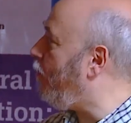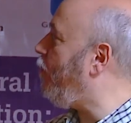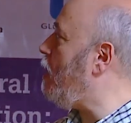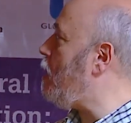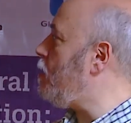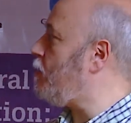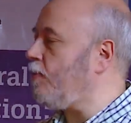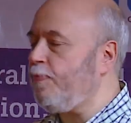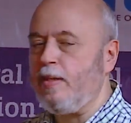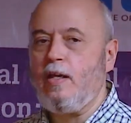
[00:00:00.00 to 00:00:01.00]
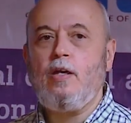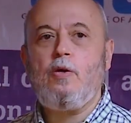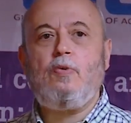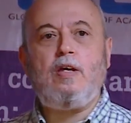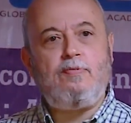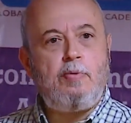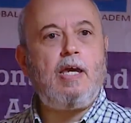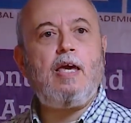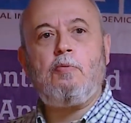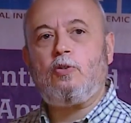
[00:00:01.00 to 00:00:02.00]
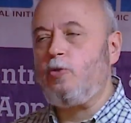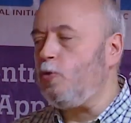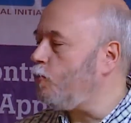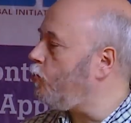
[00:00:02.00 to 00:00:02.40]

finished, we have been able to